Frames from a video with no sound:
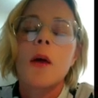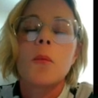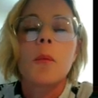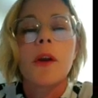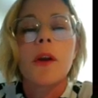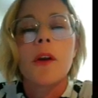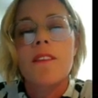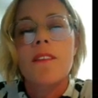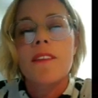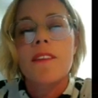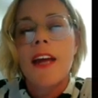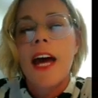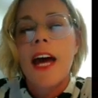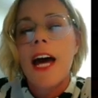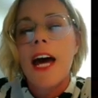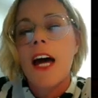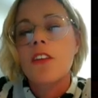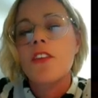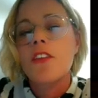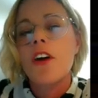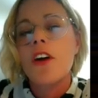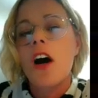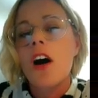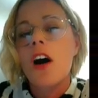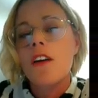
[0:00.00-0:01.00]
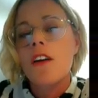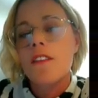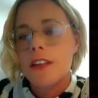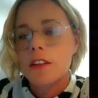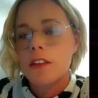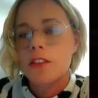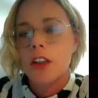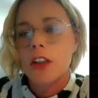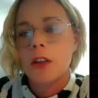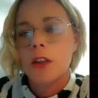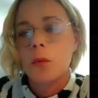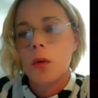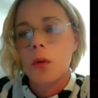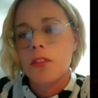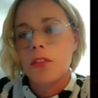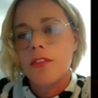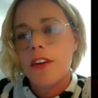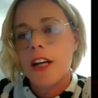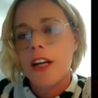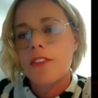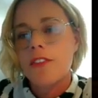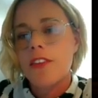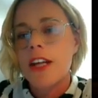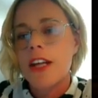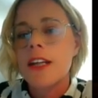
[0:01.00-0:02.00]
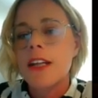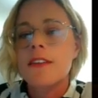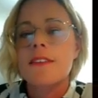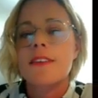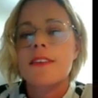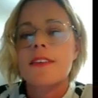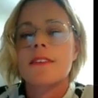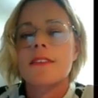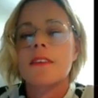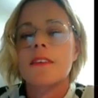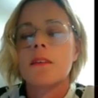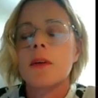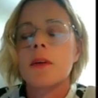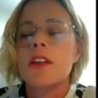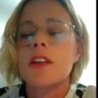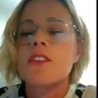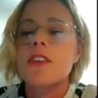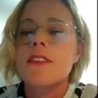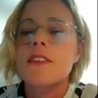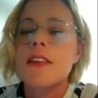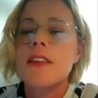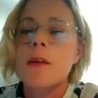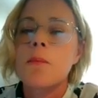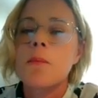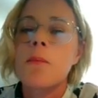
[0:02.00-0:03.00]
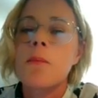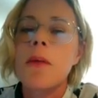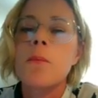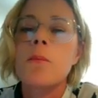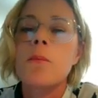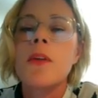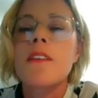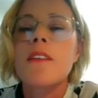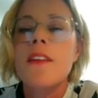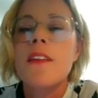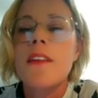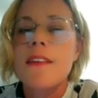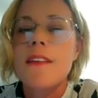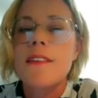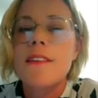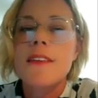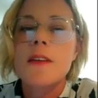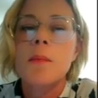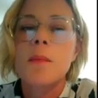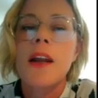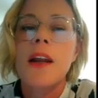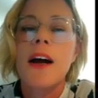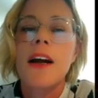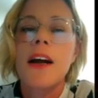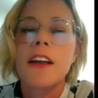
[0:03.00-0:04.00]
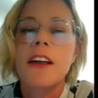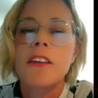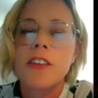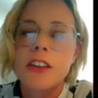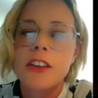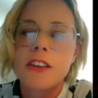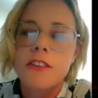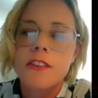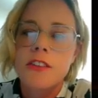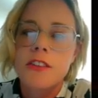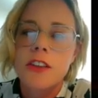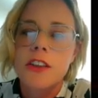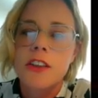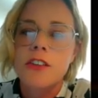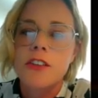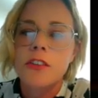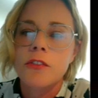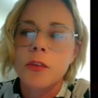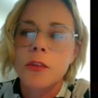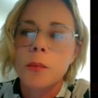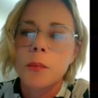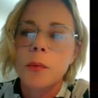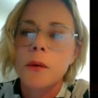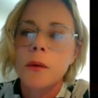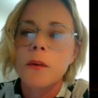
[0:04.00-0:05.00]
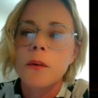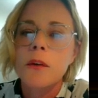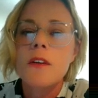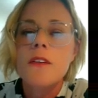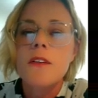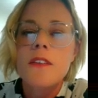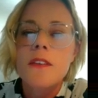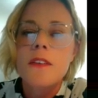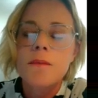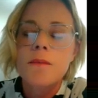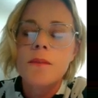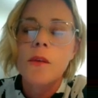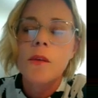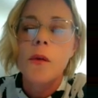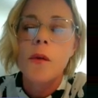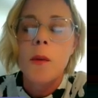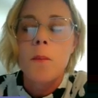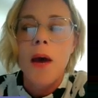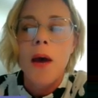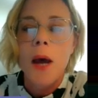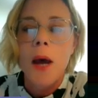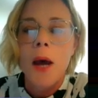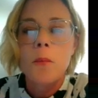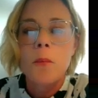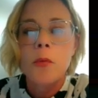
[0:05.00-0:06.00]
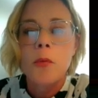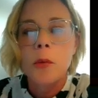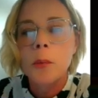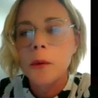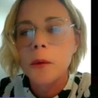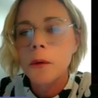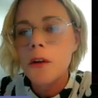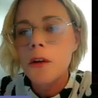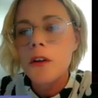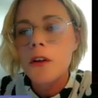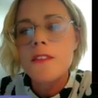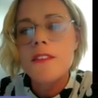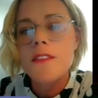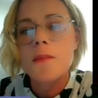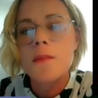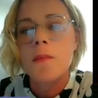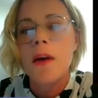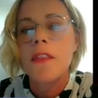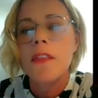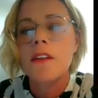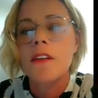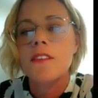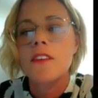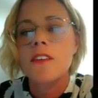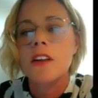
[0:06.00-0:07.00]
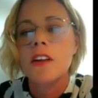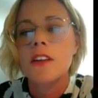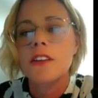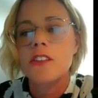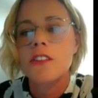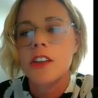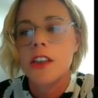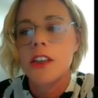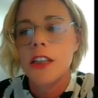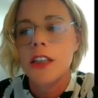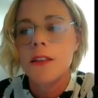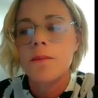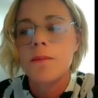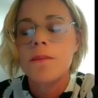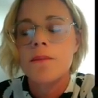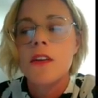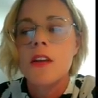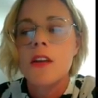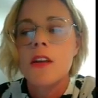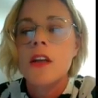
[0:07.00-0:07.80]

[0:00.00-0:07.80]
We also have R0158, which is amendment to the supplier registration report or the MAP report methodology.